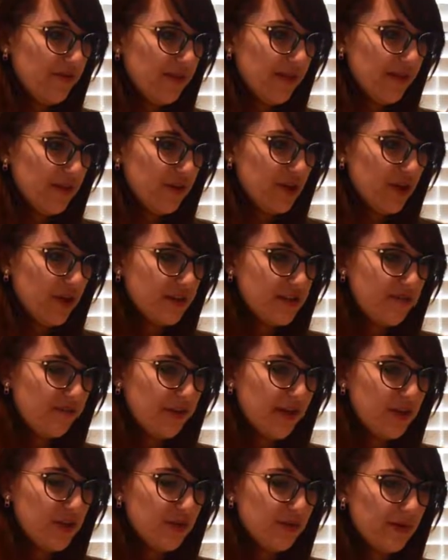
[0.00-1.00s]
feeling shocks of
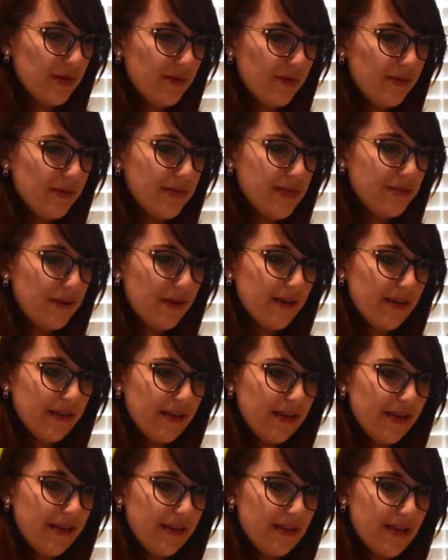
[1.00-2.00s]
pleasure run through his body
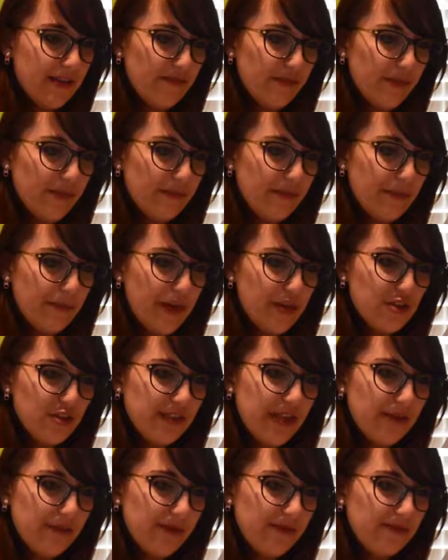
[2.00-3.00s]
that he had never even imagined
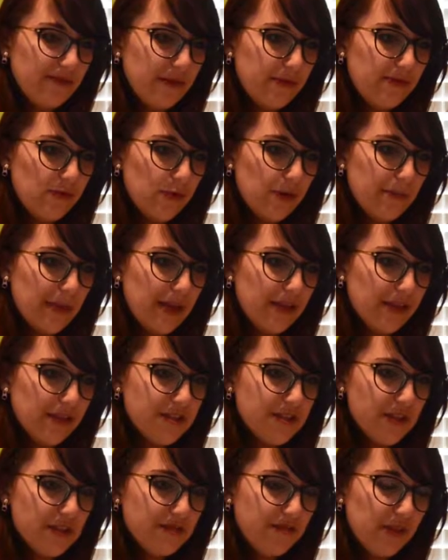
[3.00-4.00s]
having before. Malik's
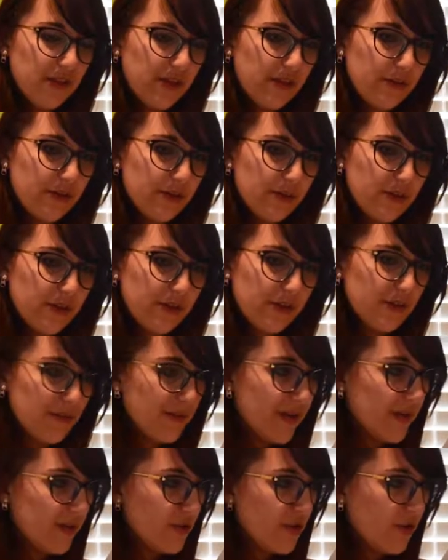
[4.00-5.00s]
lust for the younger boy couldn't be
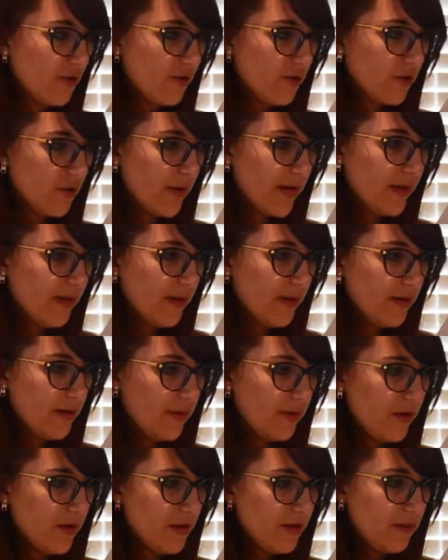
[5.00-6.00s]
controlled. Quickly, he
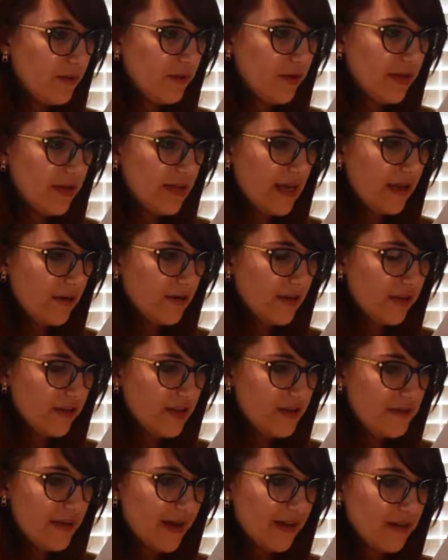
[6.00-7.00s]
put the boy down on his
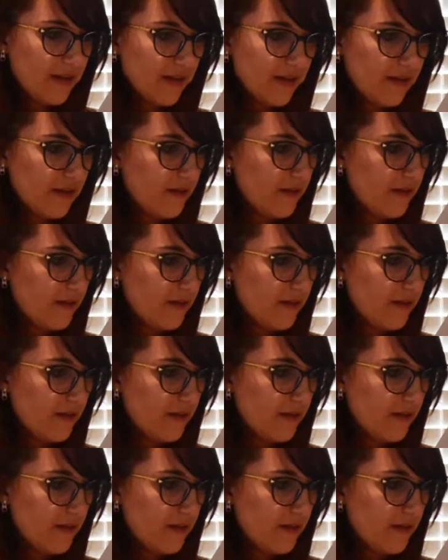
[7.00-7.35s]
back to...